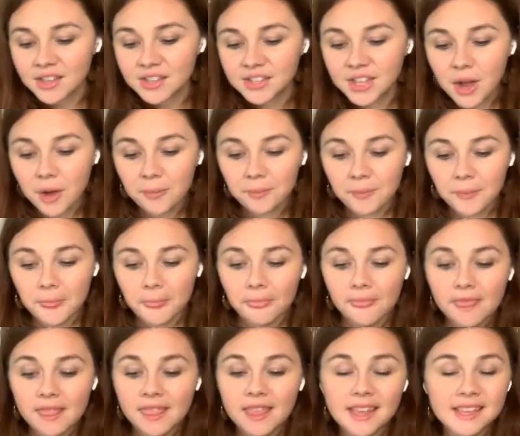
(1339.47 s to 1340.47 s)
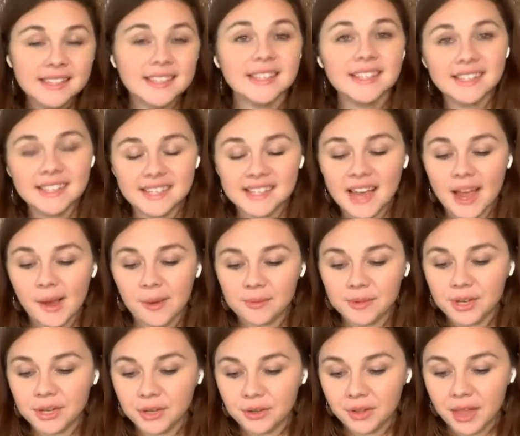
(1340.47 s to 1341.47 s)
So this is the time
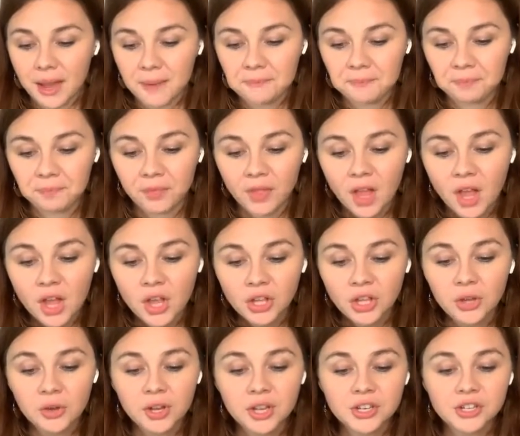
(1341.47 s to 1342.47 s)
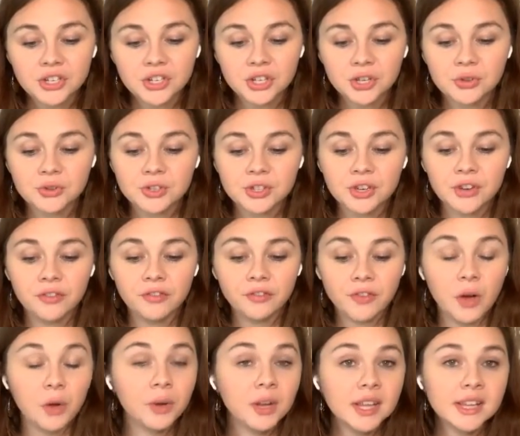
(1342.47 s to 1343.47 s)
to do that. You can choose to
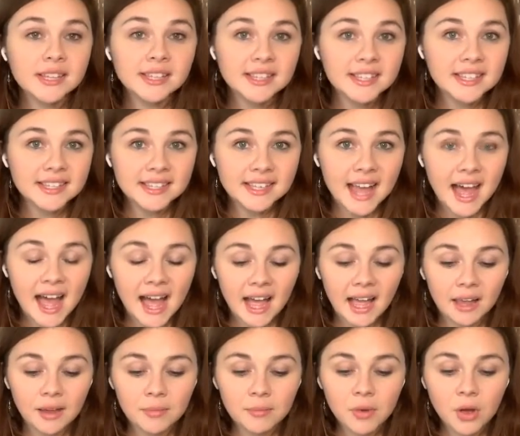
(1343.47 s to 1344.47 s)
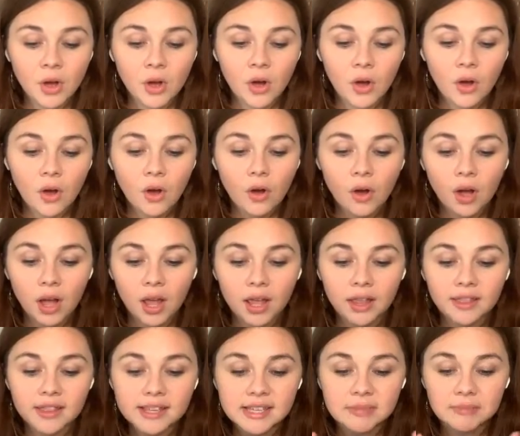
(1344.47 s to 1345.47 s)
focus this time on
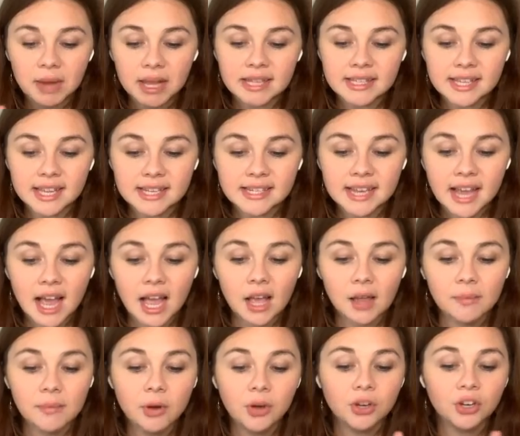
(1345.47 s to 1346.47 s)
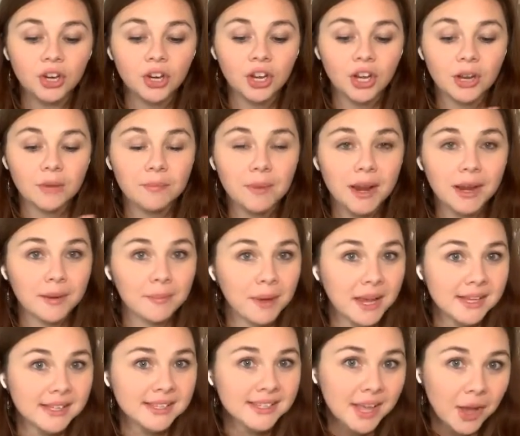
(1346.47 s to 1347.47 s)
this mindset time on your good, better,
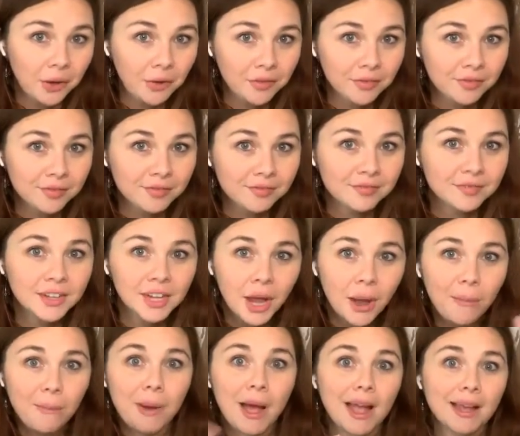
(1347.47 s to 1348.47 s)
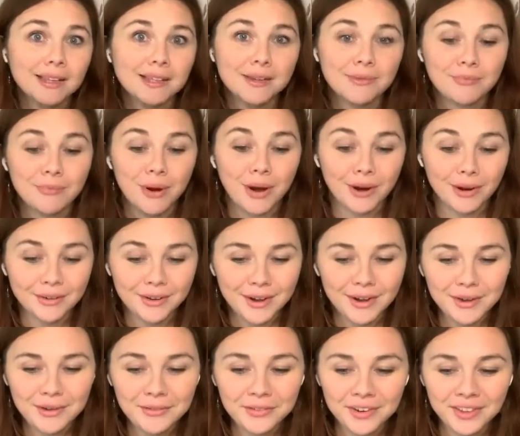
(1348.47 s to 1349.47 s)
best self. Come back
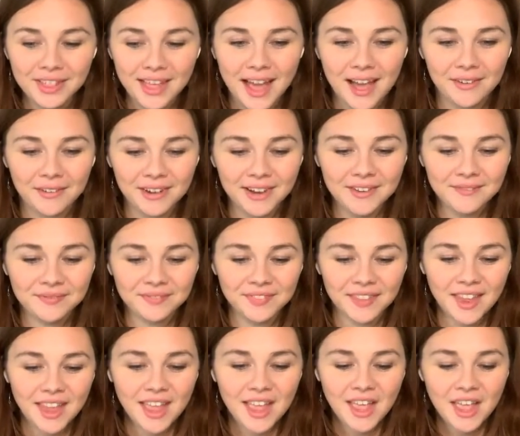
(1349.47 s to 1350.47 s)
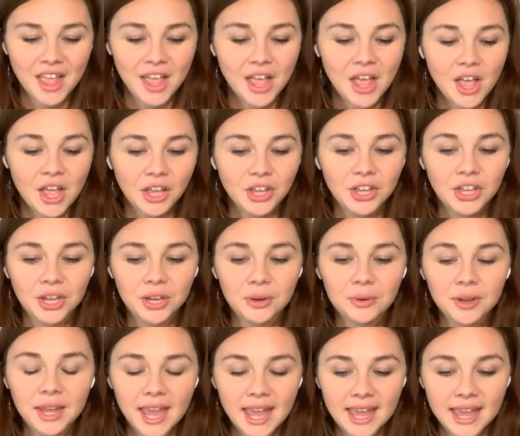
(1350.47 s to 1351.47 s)
tomorrow for that one.
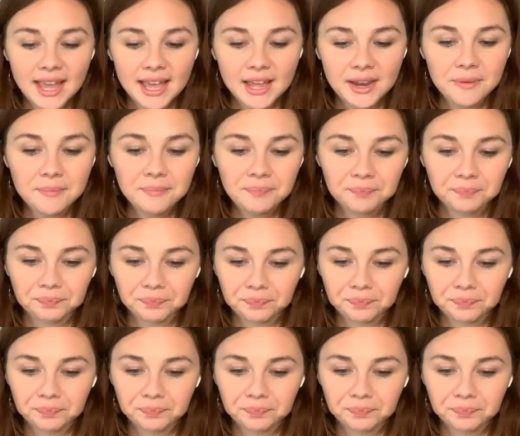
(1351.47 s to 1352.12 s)
You can